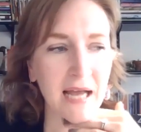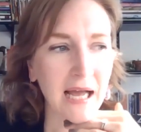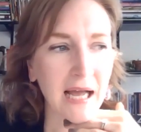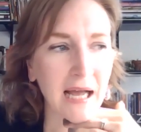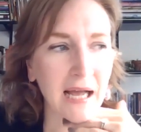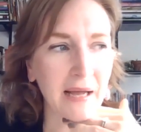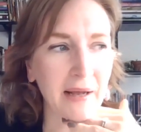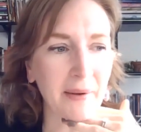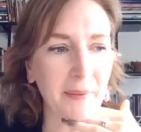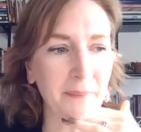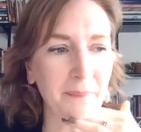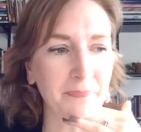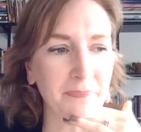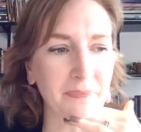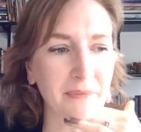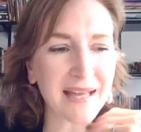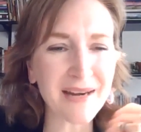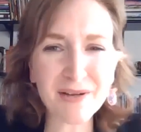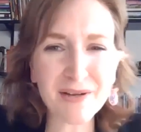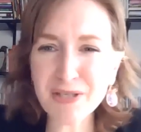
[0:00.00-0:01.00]
And
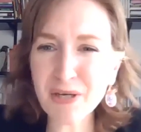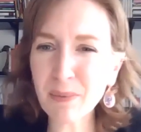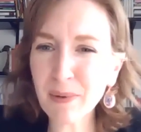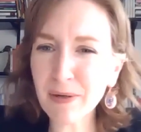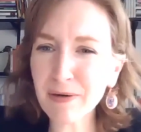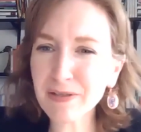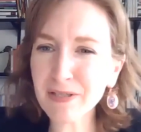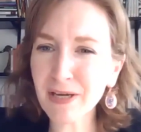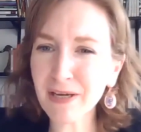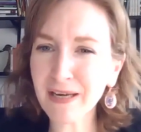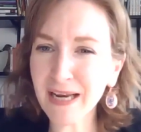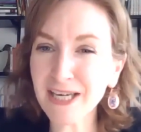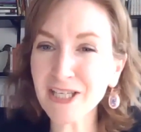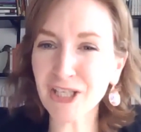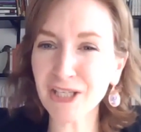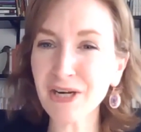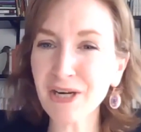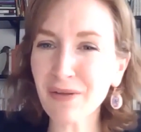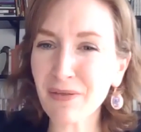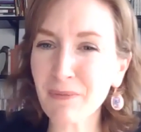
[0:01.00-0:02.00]
also we were talking, actually, no,